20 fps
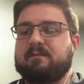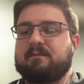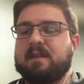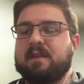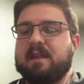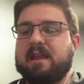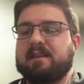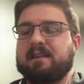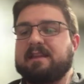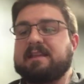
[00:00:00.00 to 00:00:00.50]

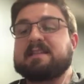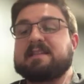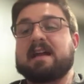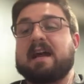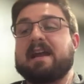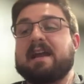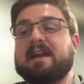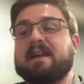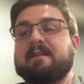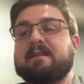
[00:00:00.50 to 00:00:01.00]
at least
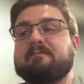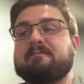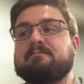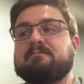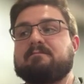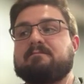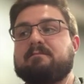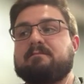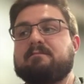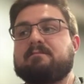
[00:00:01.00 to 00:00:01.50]
I
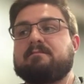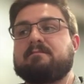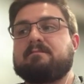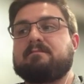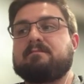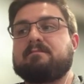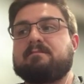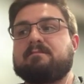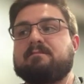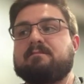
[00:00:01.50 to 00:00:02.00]

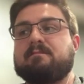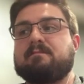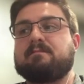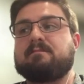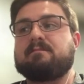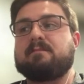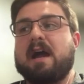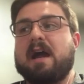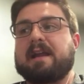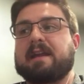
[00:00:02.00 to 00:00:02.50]

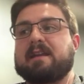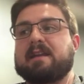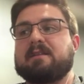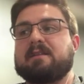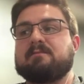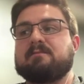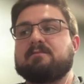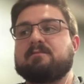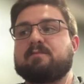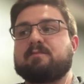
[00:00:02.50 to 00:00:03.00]

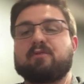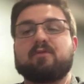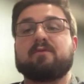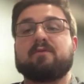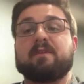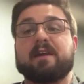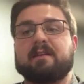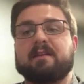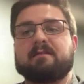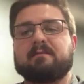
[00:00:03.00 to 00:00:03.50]
can prove
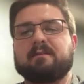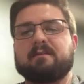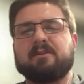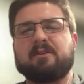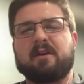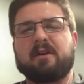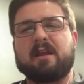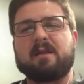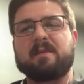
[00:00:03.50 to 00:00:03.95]
it. You know what I mean?